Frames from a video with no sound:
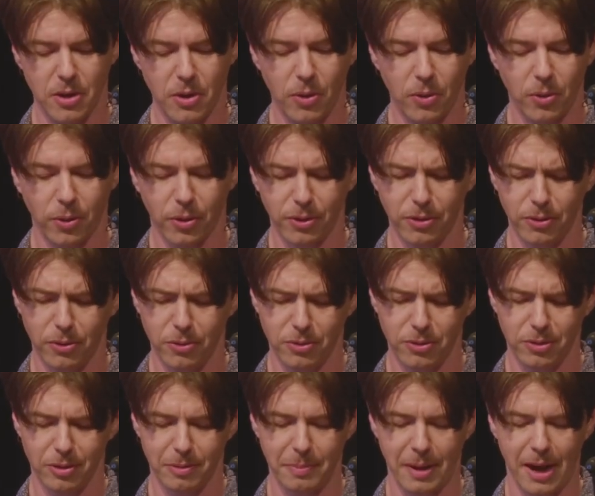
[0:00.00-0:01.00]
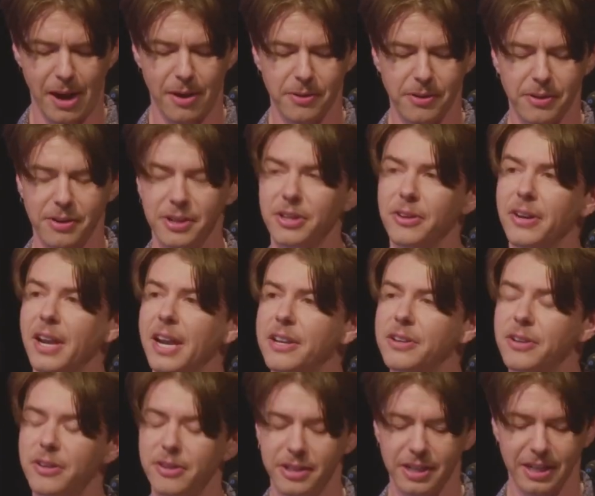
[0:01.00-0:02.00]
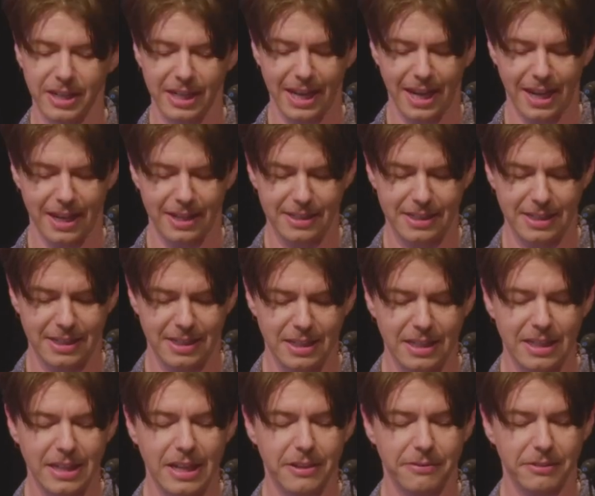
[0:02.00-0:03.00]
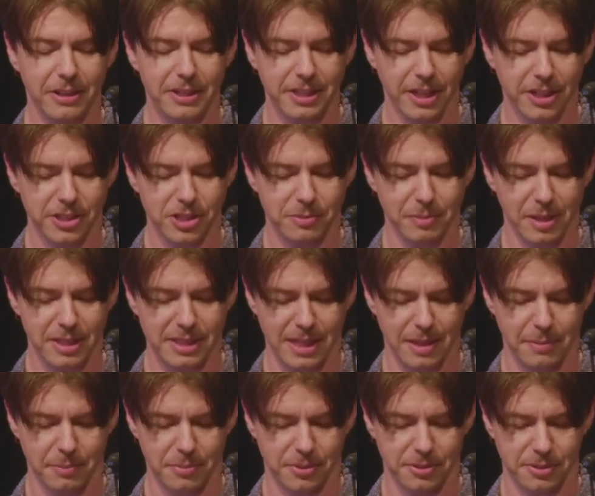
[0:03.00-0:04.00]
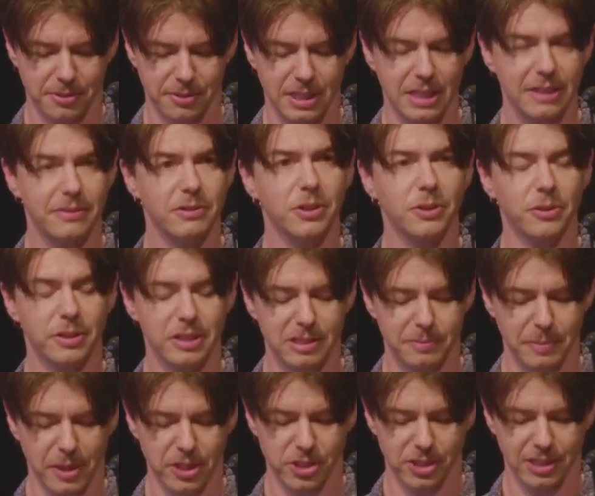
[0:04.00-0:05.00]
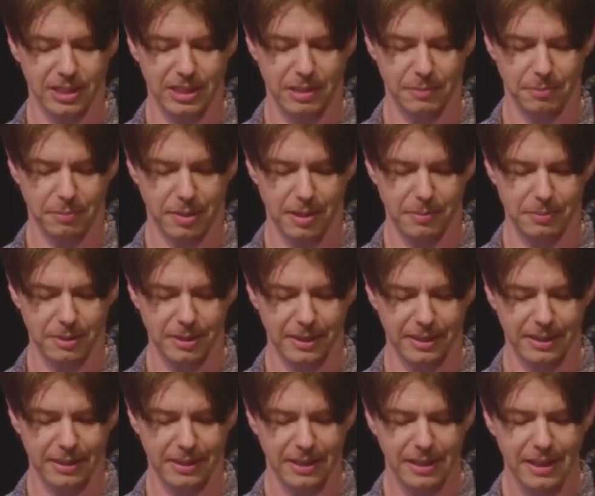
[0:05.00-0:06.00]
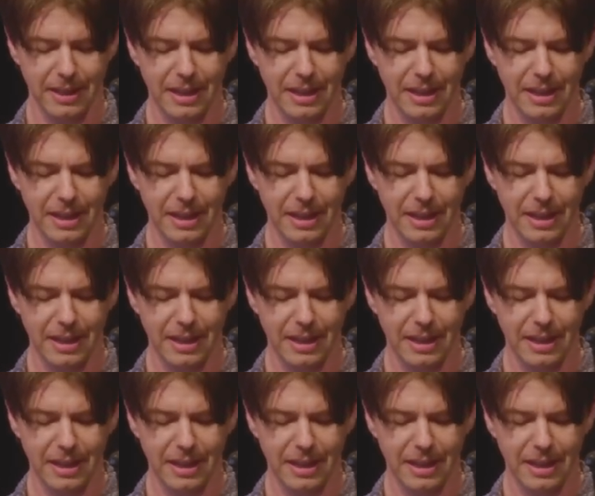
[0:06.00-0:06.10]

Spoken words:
or, oh, Power, your head hurting again, if I touched my temple, even or especially in public.